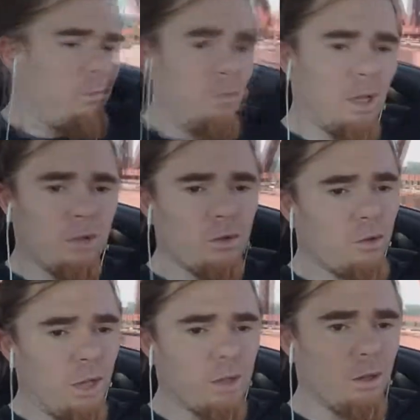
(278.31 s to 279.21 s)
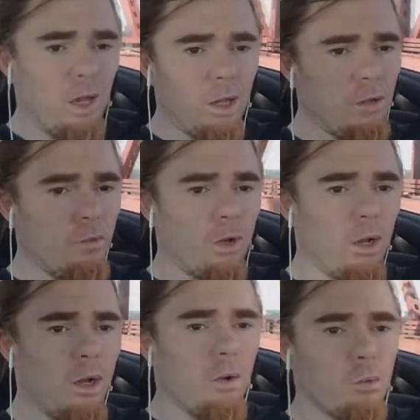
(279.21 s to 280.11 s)
that's a hell of
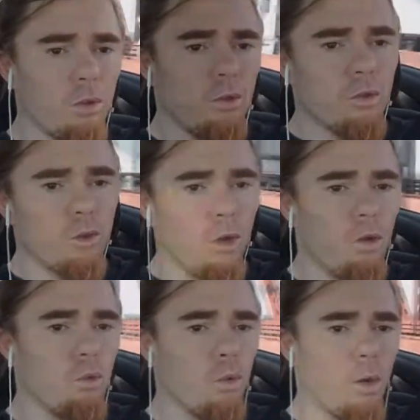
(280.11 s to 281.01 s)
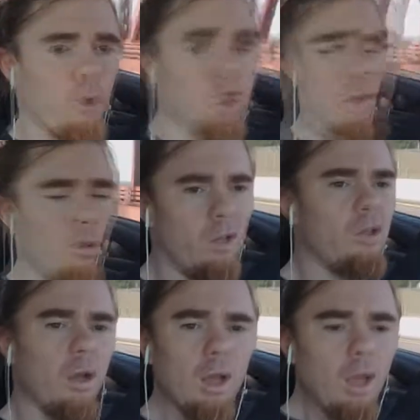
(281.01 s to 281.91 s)
a realistic goal is what I want to do.
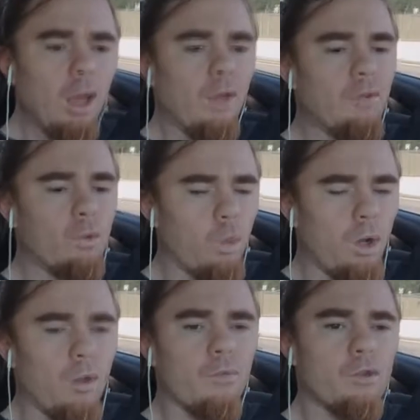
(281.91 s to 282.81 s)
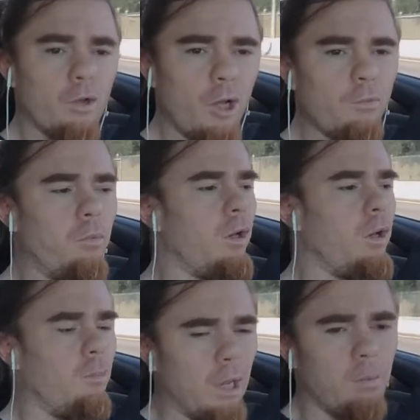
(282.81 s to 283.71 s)
If it's enough money to
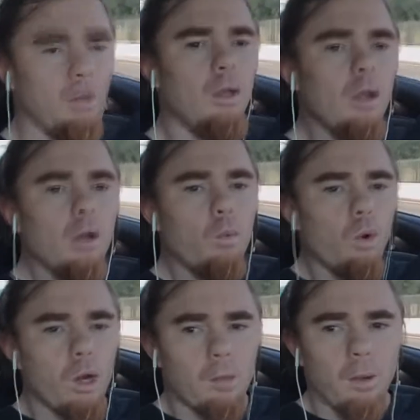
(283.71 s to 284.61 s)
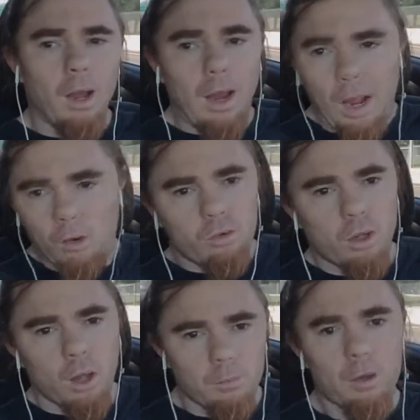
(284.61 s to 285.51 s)
make me where I could buy a house,
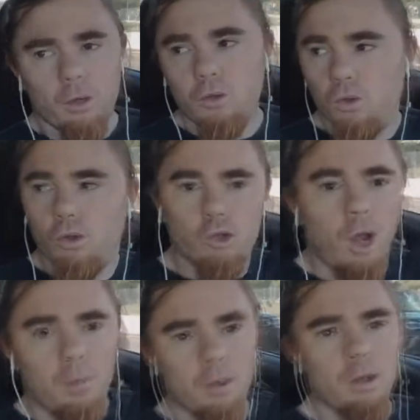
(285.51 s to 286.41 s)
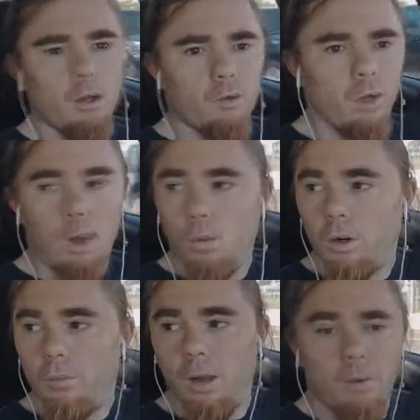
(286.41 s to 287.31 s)
I'm going to do the job because I want
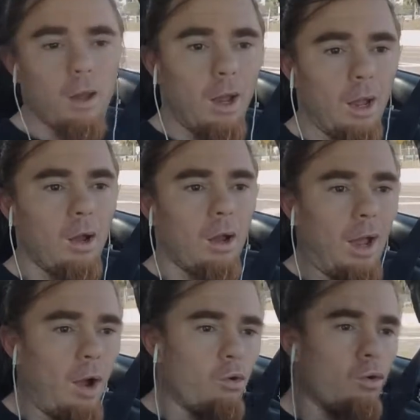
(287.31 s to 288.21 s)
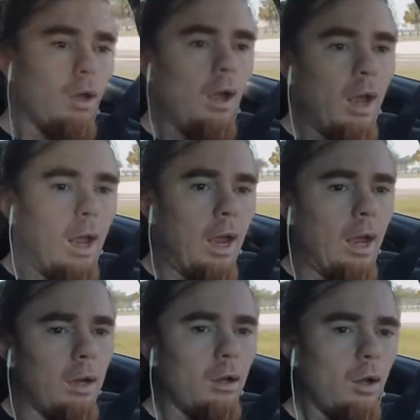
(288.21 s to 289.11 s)
to buy my house.
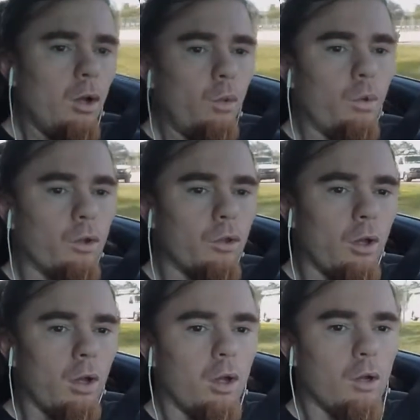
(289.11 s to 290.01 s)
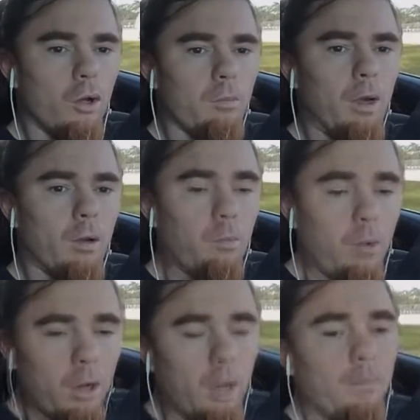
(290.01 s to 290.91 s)
And with a good amount of
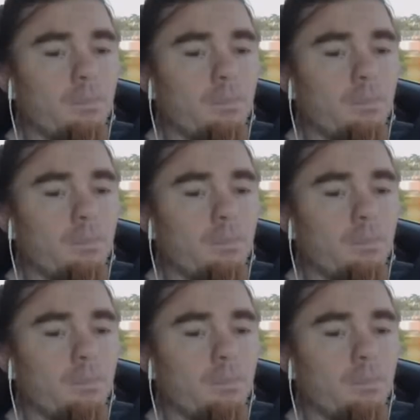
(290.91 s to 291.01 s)
money,